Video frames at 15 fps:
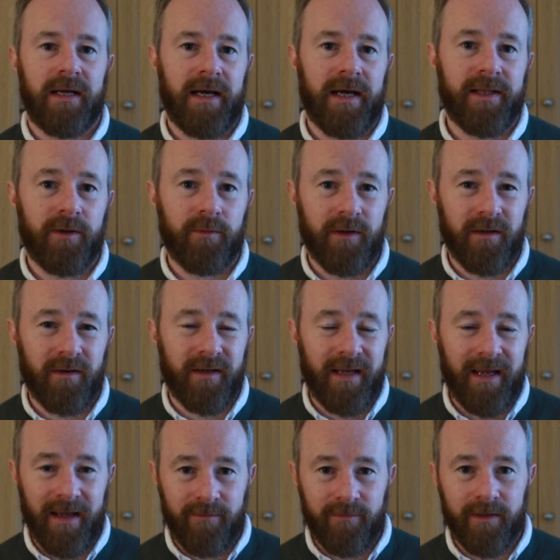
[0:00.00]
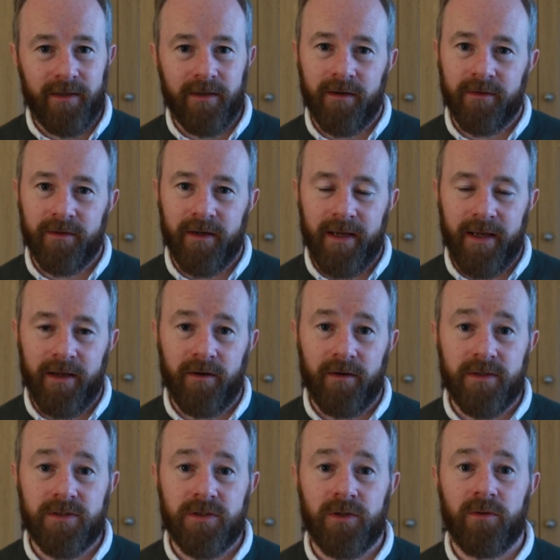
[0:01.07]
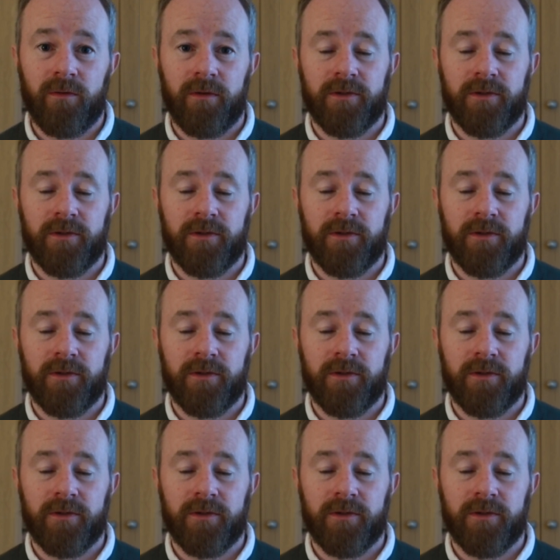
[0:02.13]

and they relied heavily on their AI tool